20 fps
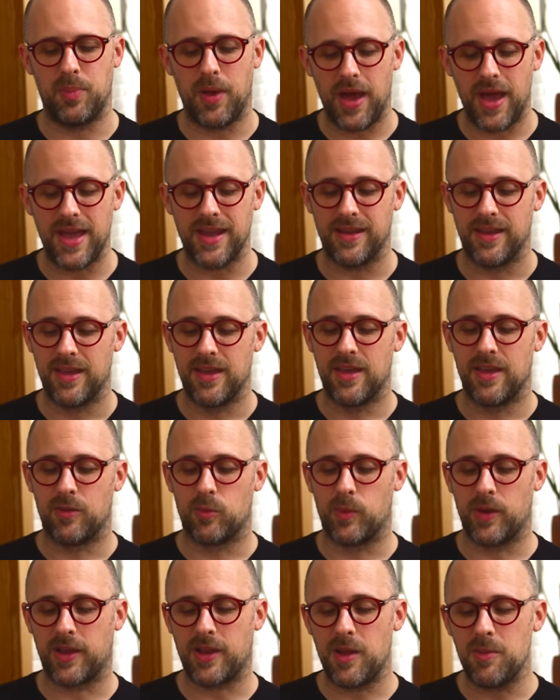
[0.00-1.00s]
But
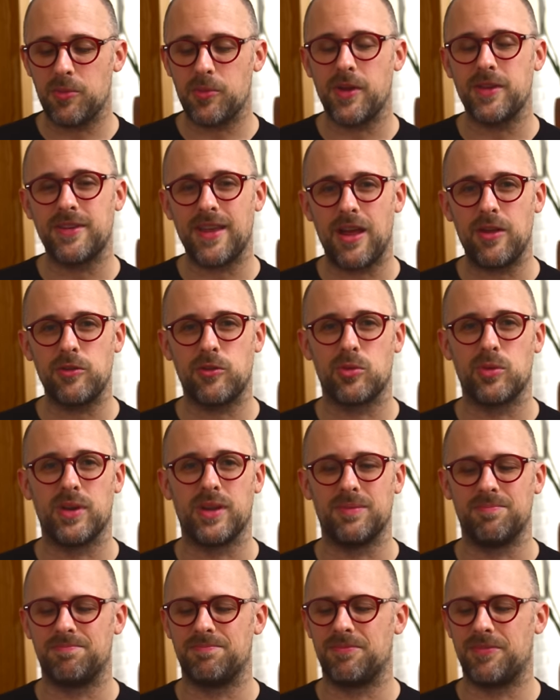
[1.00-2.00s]
when it comes right down to
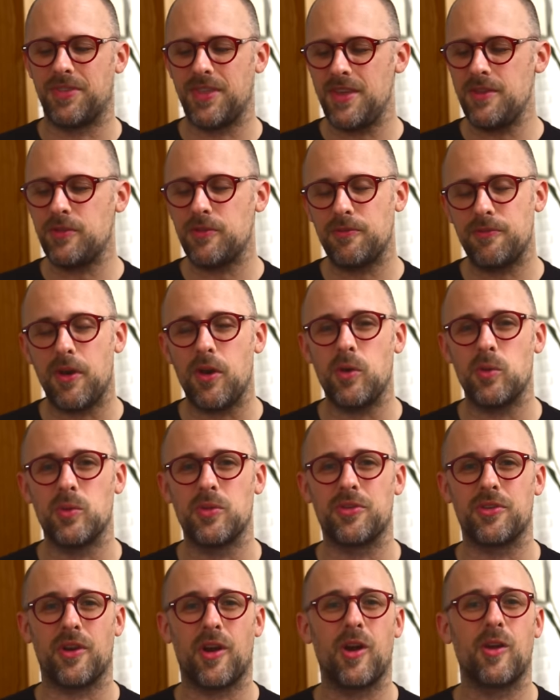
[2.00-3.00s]
it, these
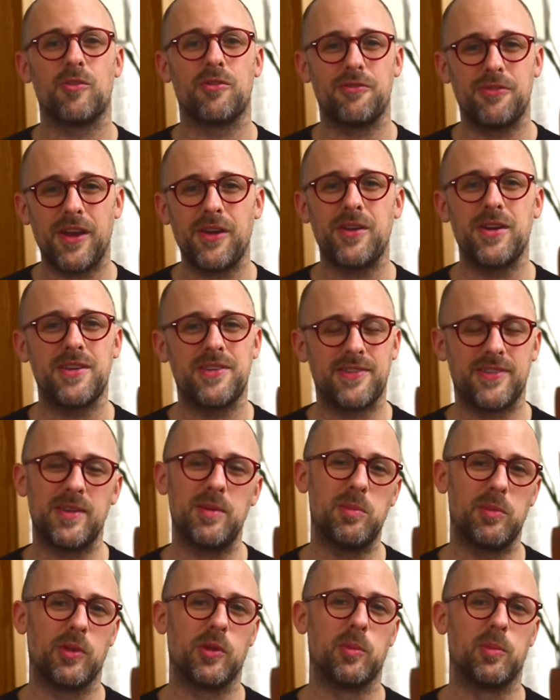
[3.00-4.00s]
phones are very
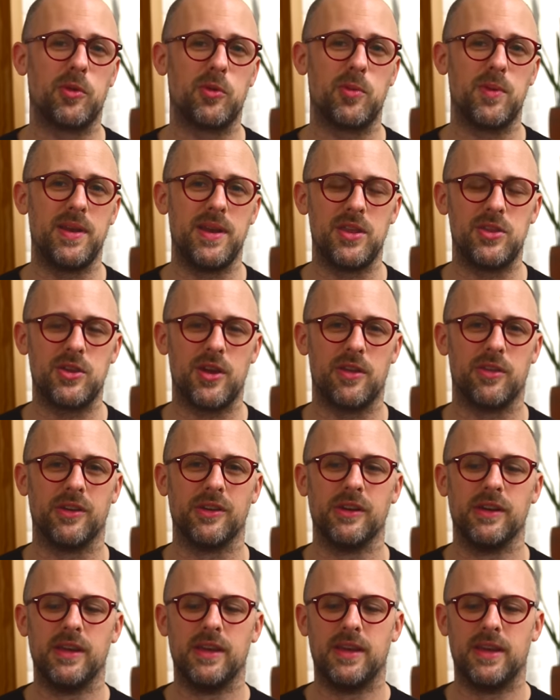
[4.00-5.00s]
similar between each
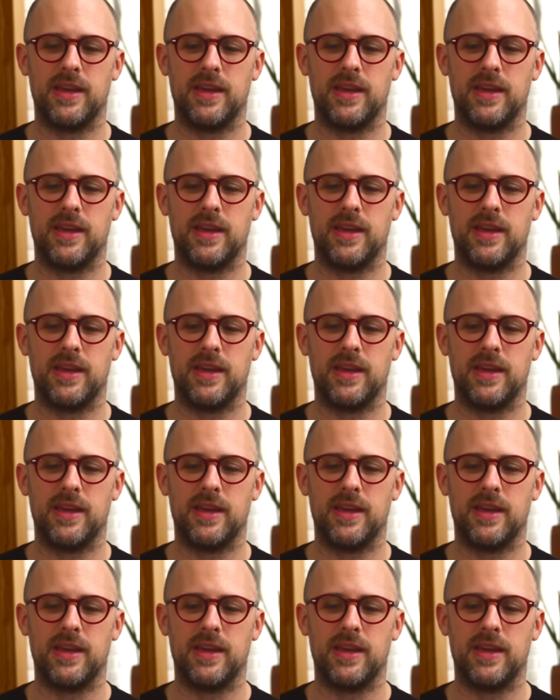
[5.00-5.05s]
other.